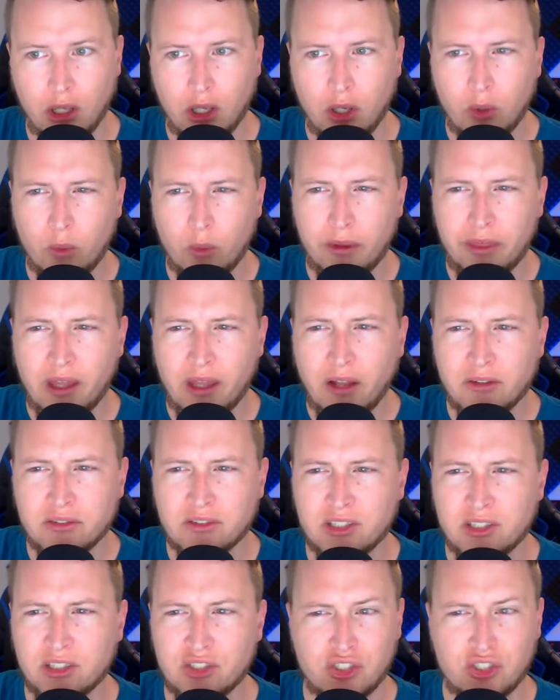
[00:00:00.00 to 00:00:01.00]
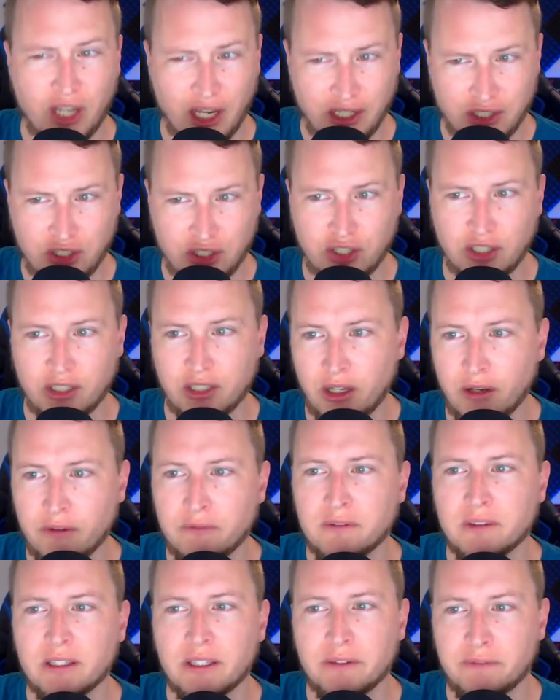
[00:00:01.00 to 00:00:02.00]
without suggestion of
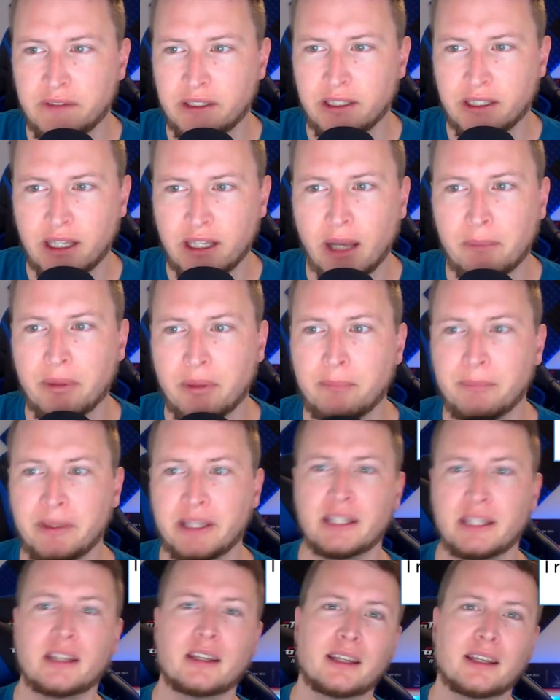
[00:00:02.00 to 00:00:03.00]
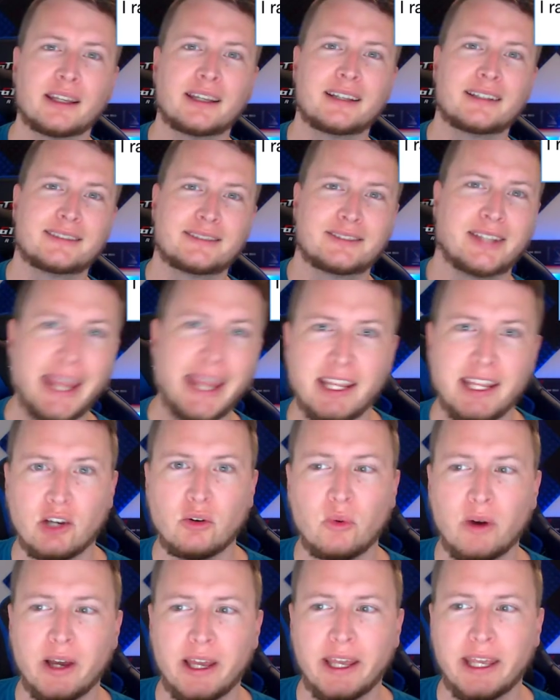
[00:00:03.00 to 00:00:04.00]
lifting up, meaning take
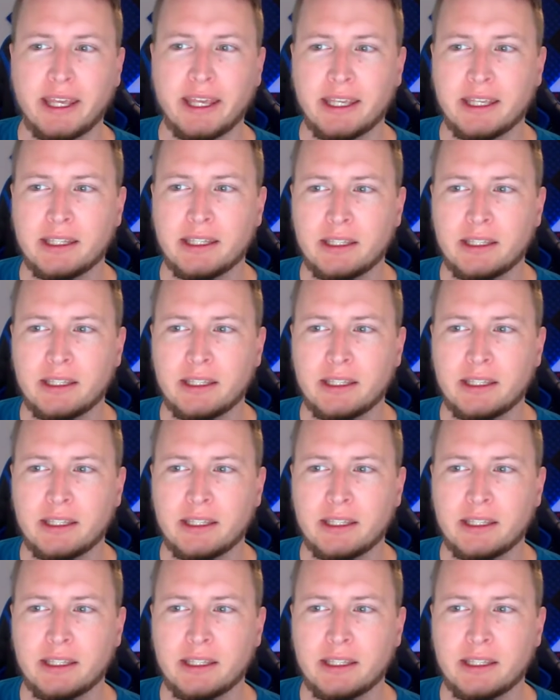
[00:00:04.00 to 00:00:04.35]
away